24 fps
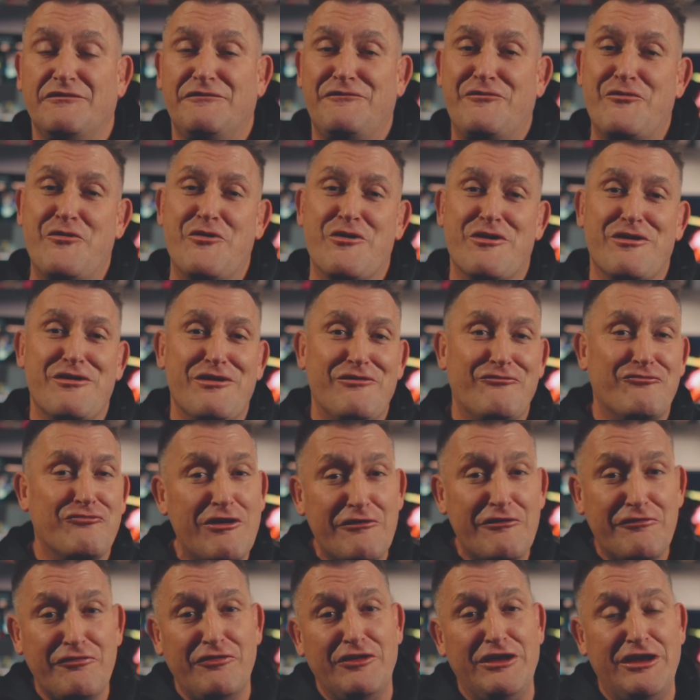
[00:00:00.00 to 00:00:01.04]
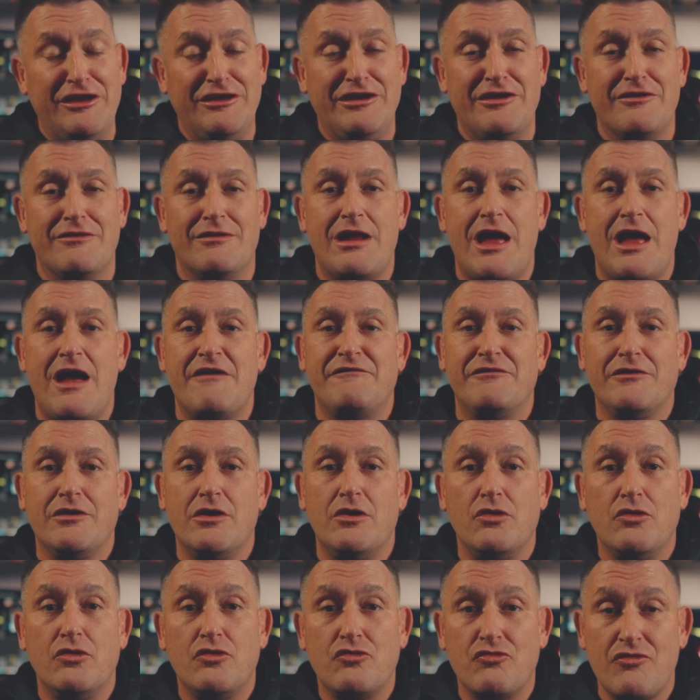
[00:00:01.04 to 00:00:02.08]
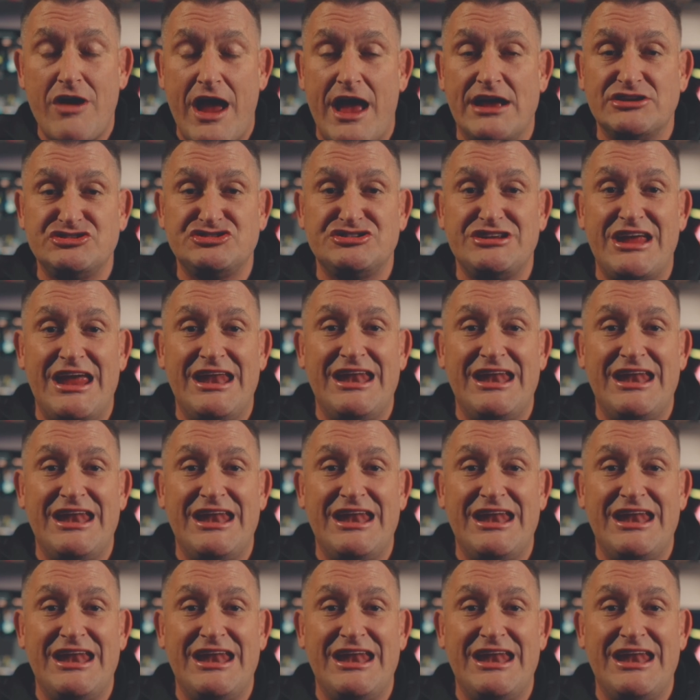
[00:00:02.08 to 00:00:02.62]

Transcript: for roughly a year and a half ago crashed,